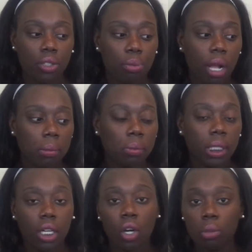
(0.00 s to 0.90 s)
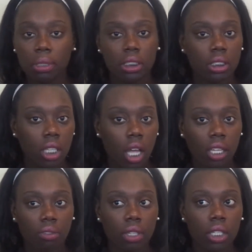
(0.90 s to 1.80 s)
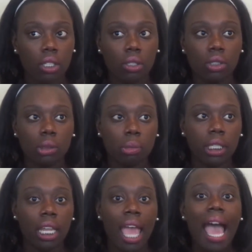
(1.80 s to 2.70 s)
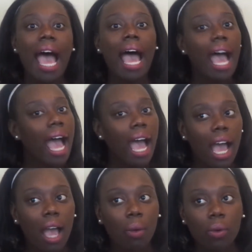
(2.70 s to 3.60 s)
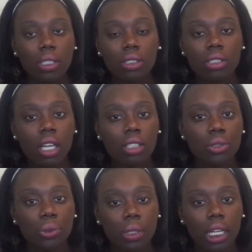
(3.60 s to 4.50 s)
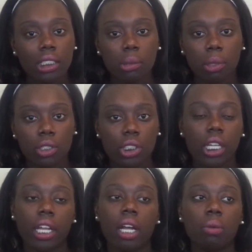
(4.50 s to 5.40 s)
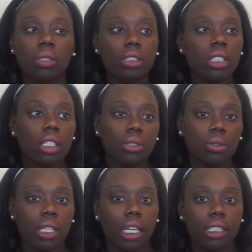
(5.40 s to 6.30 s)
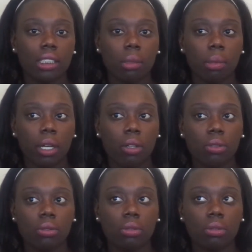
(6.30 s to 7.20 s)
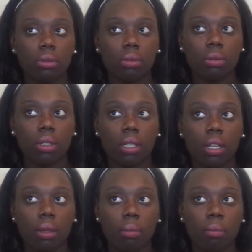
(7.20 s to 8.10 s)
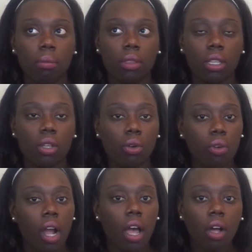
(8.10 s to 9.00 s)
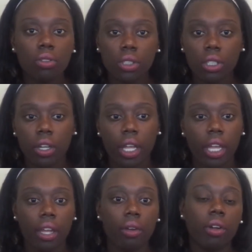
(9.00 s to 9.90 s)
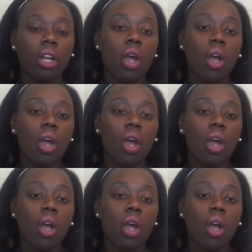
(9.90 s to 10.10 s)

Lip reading: you probably will get a whole bunch of talking videos, but I want to talk to you guys about your hair. I want to talk to you guys about the overall health of your hair, or